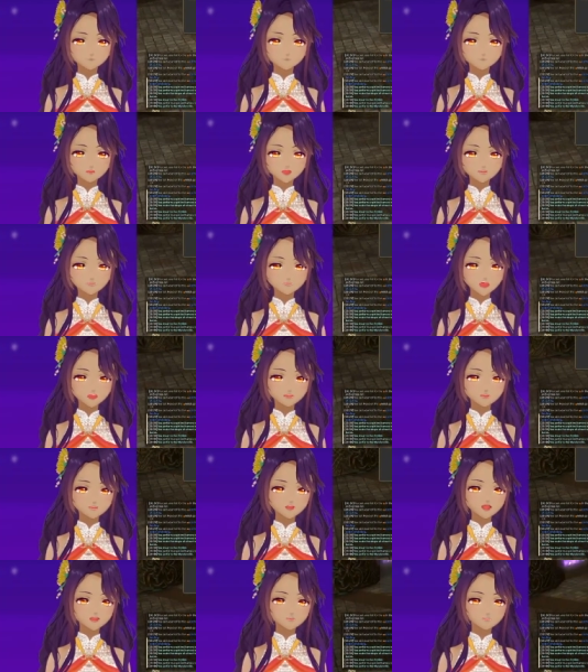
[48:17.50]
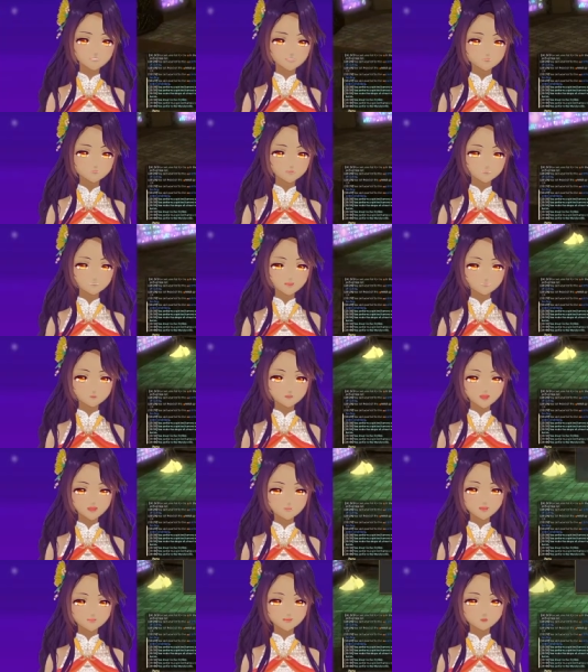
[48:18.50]
But yeah, no, the Air Force one's really
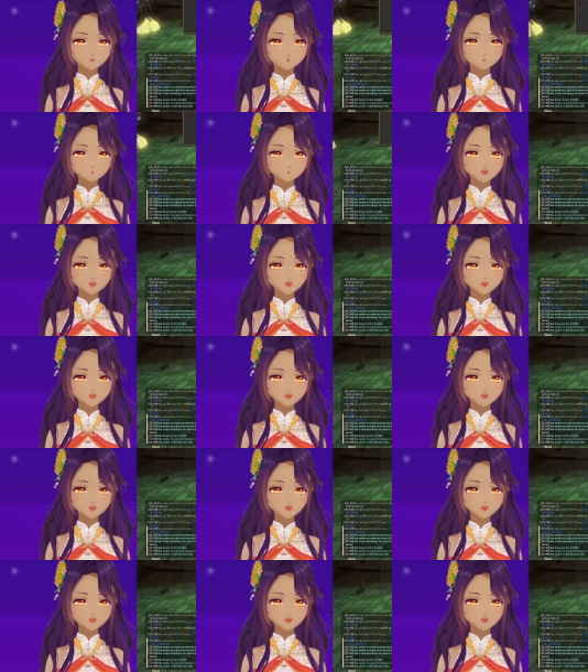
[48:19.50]
fun to do.